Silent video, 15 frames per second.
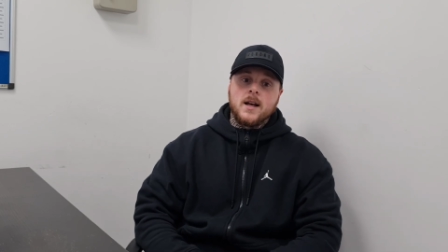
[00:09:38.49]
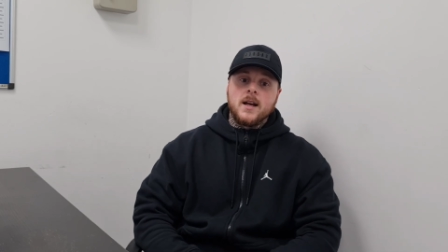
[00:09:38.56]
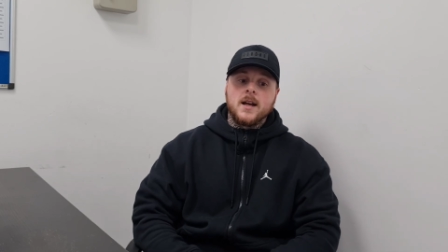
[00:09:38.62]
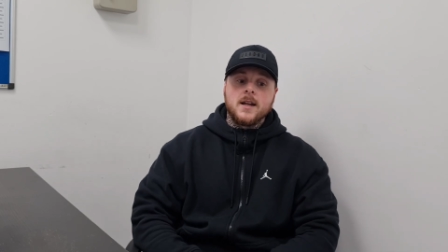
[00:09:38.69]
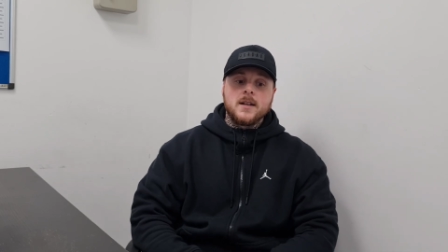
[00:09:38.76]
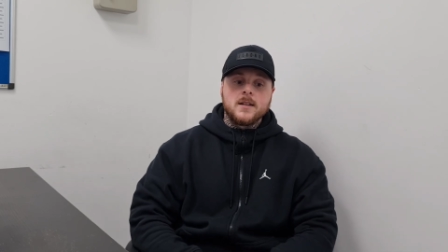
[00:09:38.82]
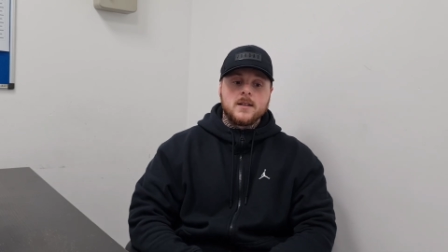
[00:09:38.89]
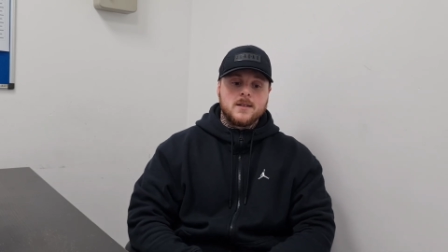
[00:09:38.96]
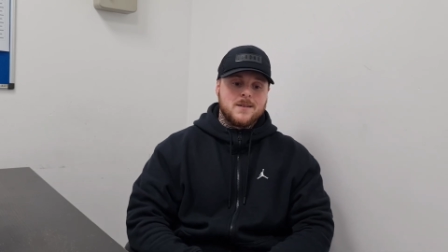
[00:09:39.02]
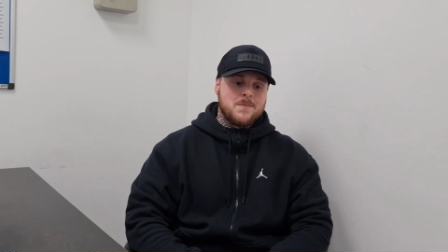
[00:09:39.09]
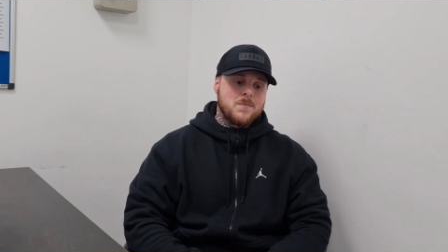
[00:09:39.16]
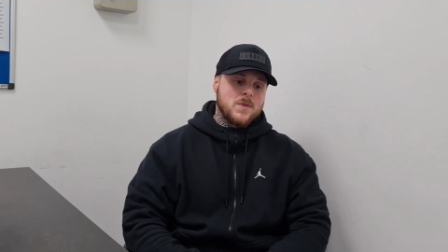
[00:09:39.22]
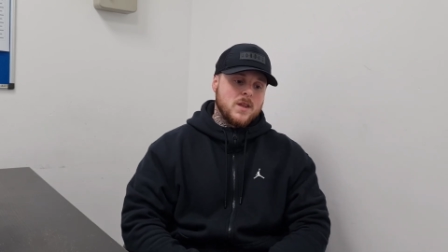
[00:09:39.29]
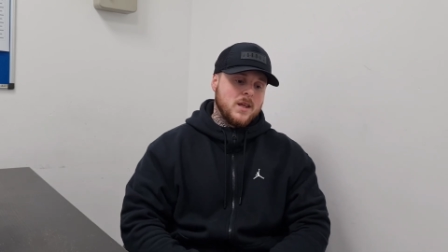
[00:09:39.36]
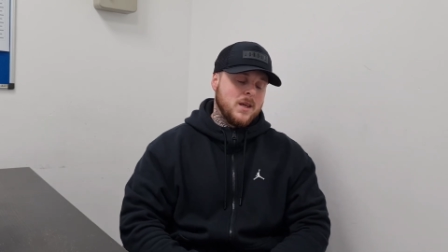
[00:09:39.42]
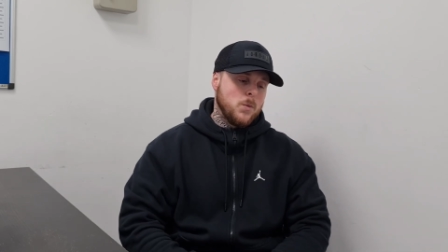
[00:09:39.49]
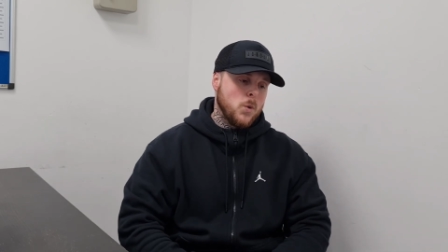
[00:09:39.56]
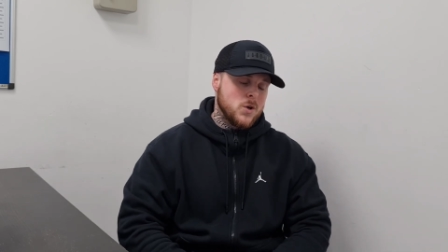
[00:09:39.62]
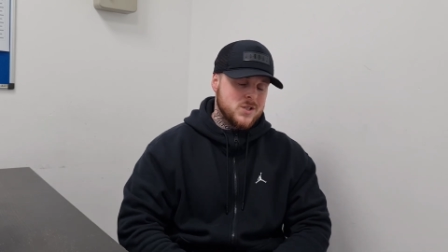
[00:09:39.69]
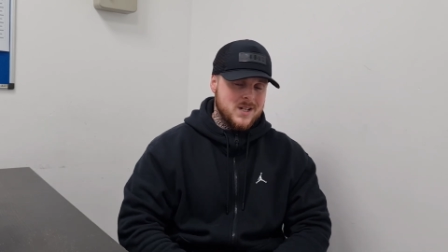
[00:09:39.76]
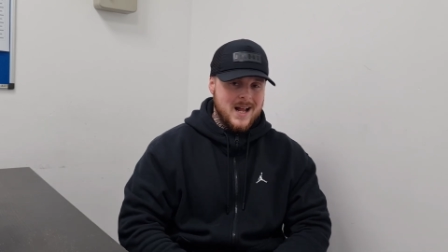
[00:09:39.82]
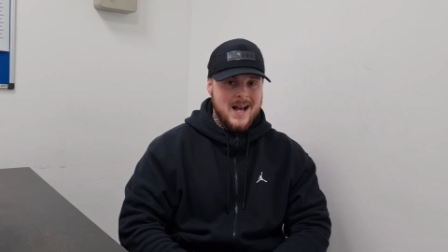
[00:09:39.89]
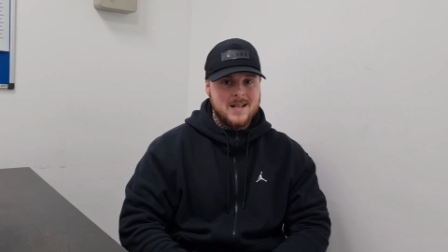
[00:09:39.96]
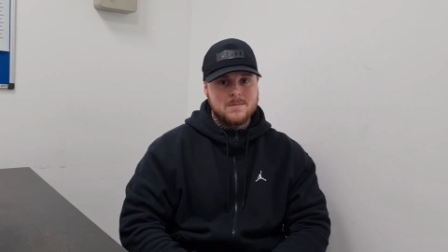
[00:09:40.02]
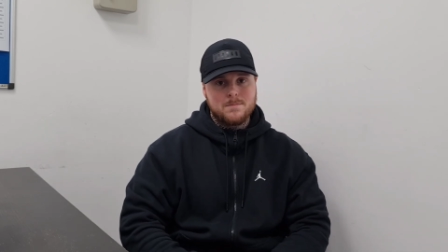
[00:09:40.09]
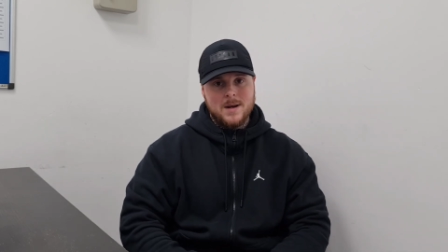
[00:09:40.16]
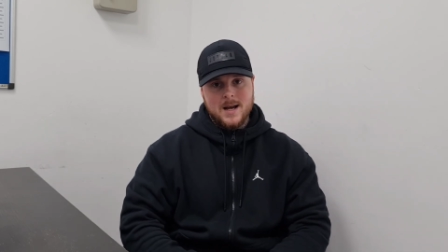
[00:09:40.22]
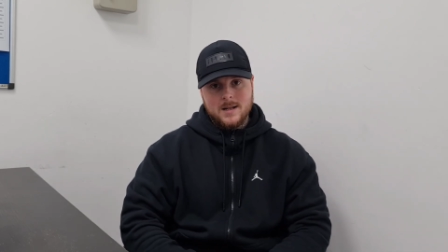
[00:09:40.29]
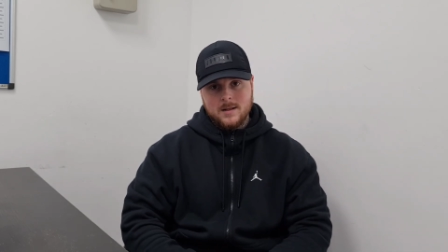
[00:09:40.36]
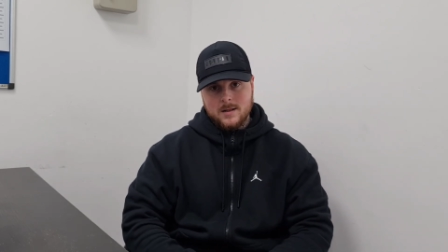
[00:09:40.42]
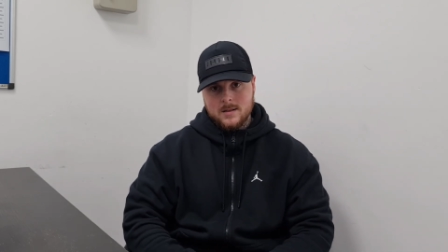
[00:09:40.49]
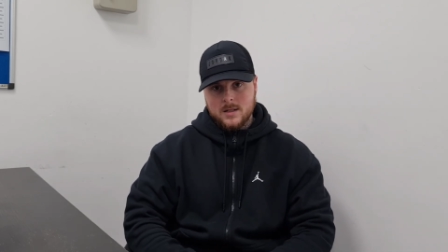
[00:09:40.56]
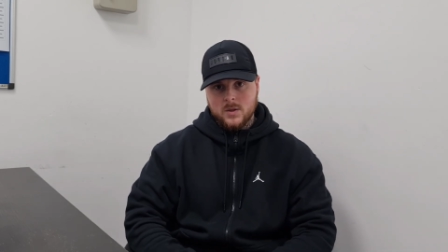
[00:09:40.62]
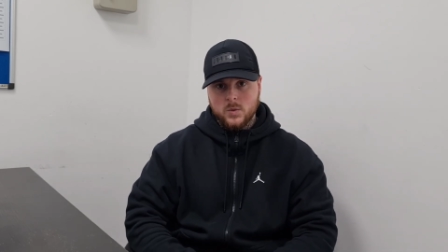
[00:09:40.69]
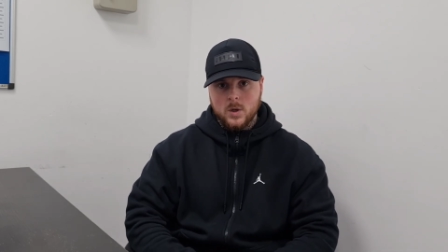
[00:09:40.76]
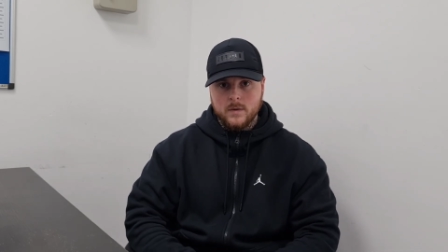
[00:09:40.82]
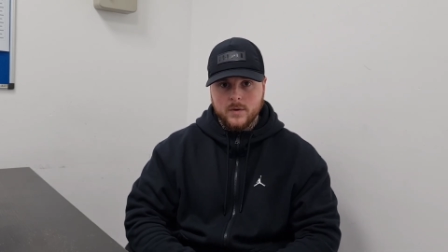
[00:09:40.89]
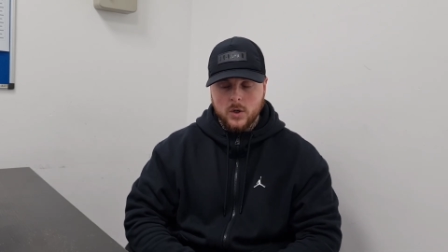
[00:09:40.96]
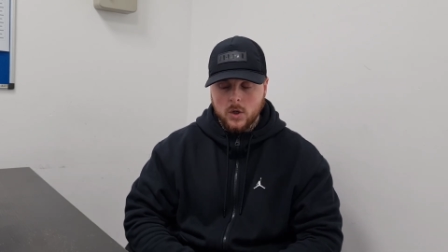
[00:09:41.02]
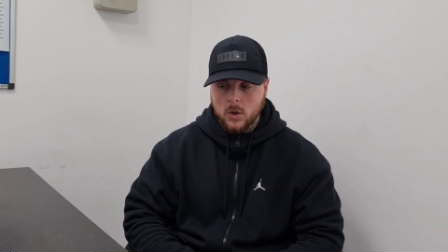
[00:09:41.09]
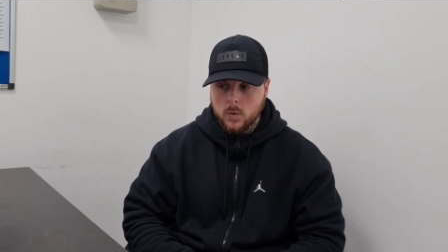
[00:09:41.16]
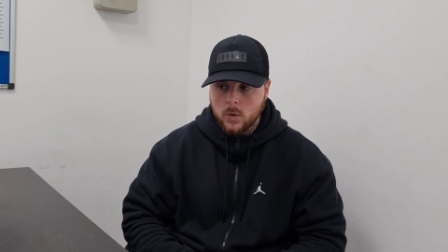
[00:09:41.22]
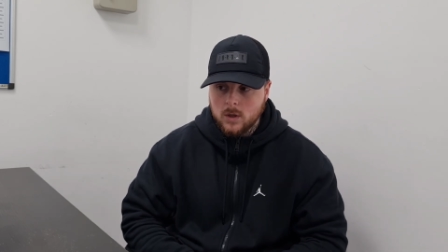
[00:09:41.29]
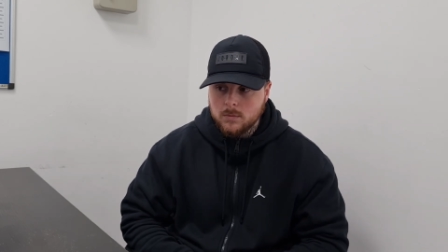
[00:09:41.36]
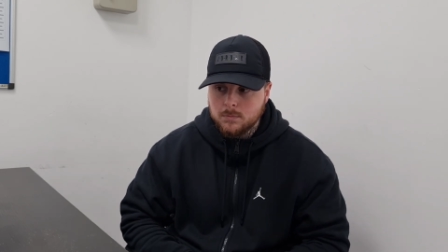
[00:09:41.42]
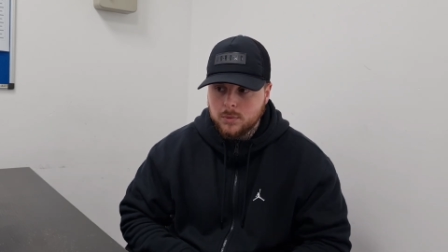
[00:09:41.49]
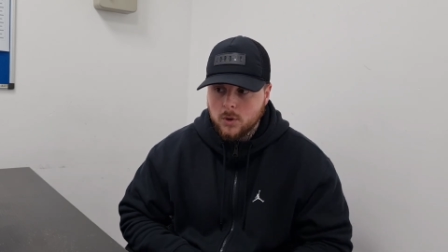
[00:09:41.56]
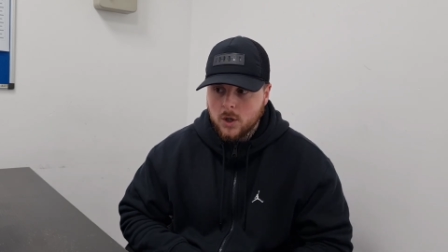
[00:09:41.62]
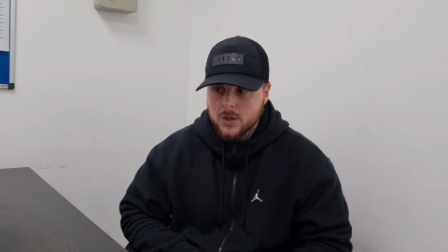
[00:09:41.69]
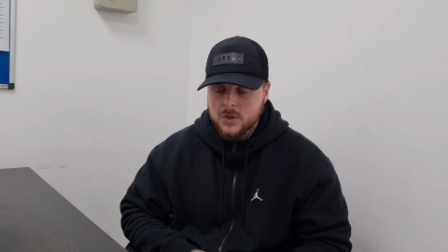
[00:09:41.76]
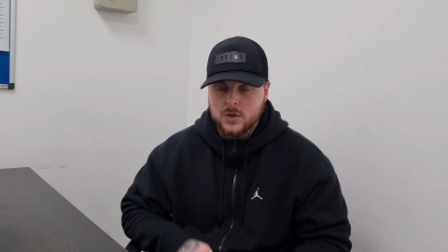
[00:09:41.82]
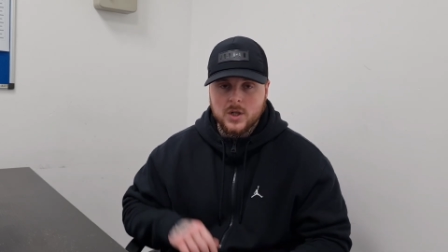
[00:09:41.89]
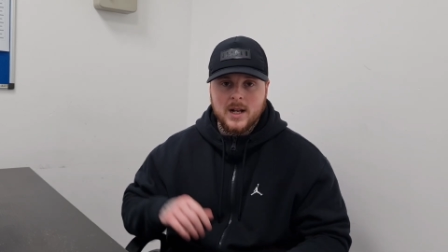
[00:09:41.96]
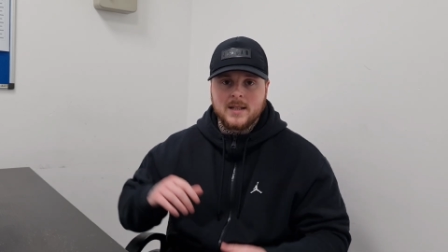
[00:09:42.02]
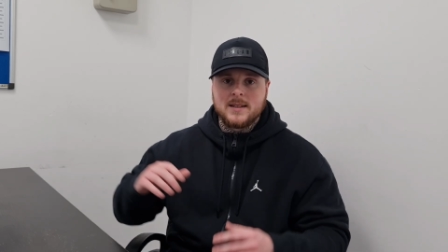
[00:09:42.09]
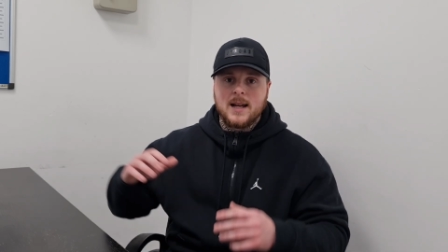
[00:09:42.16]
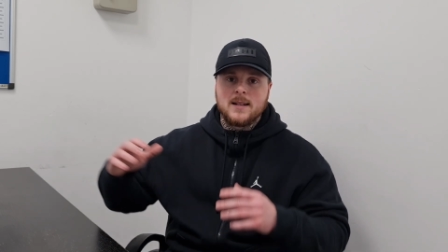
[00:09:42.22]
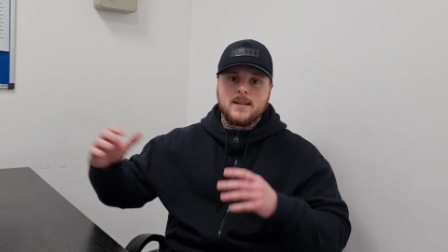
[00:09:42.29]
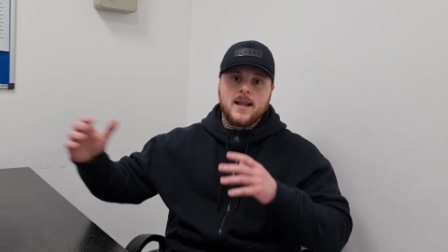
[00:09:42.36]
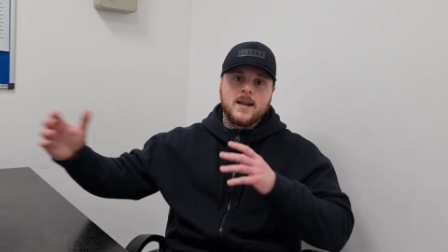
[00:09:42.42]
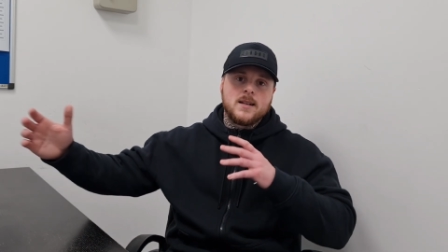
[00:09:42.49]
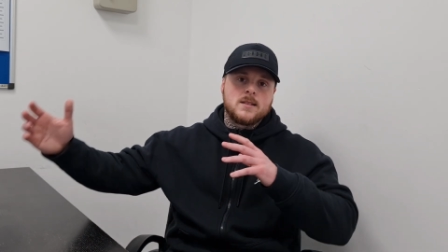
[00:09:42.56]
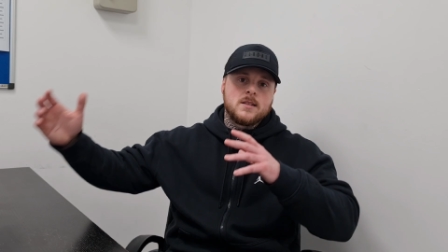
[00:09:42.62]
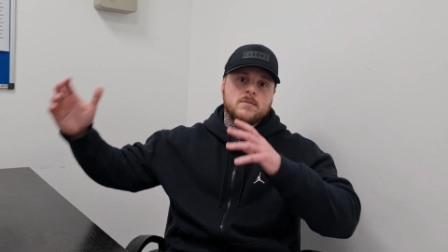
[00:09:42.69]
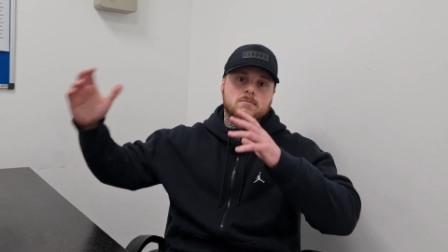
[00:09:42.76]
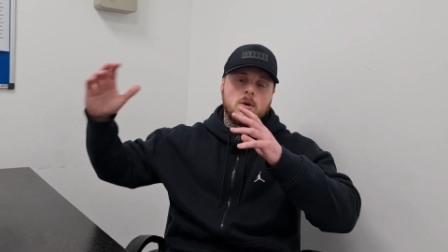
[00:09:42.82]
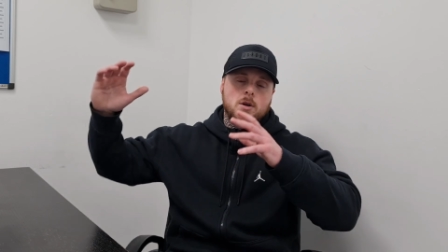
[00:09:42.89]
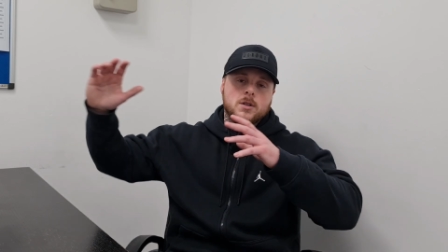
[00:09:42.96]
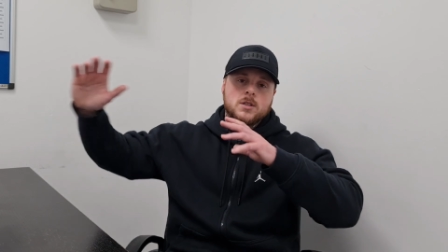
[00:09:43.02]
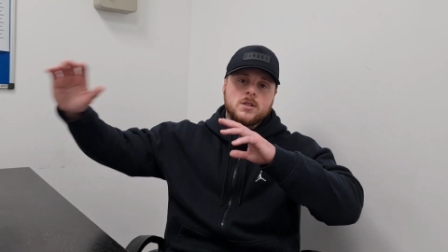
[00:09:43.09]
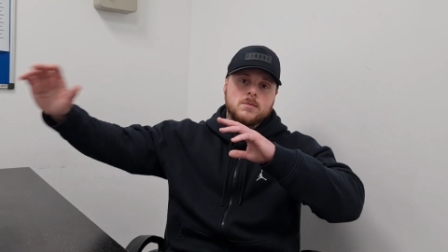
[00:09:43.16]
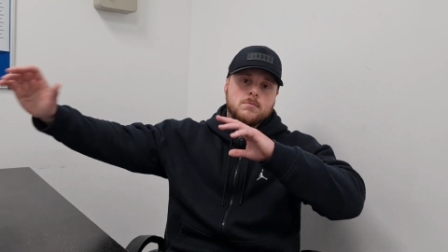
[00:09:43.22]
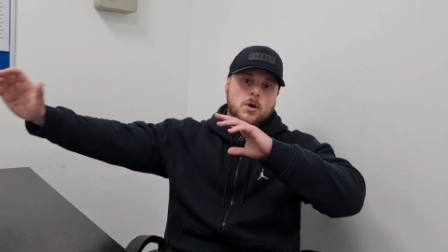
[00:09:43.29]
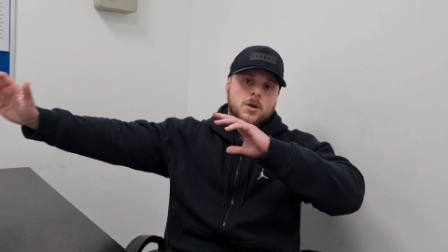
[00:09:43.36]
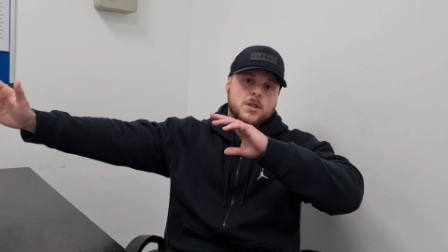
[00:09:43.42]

and it wasn't as bad as the 12 o'clock one, but I still had that negative mind,